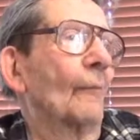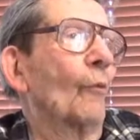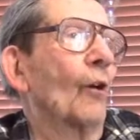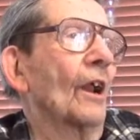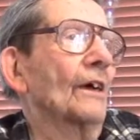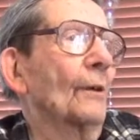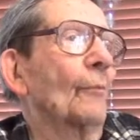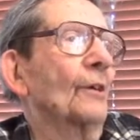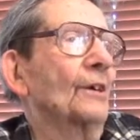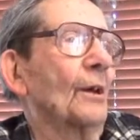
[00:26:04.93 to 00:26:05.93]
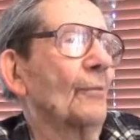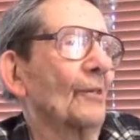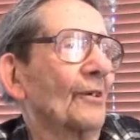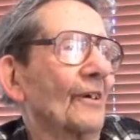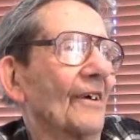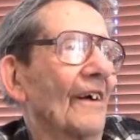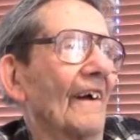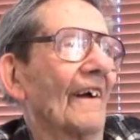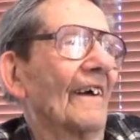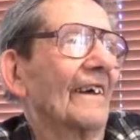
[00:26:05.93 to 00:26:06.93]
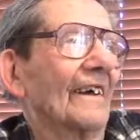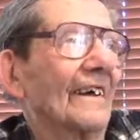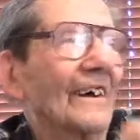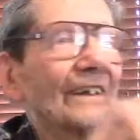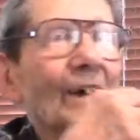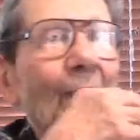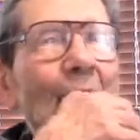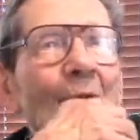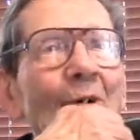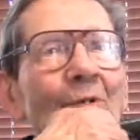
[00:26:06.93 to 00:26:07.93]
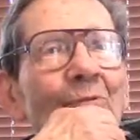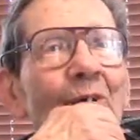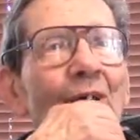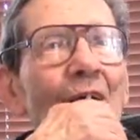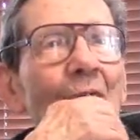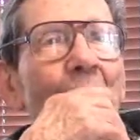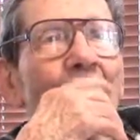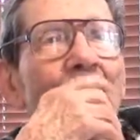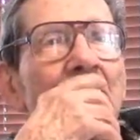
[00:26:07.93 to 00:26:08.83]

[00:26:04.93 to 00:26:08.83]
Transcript: more like a bookkeeper type of work for the Army.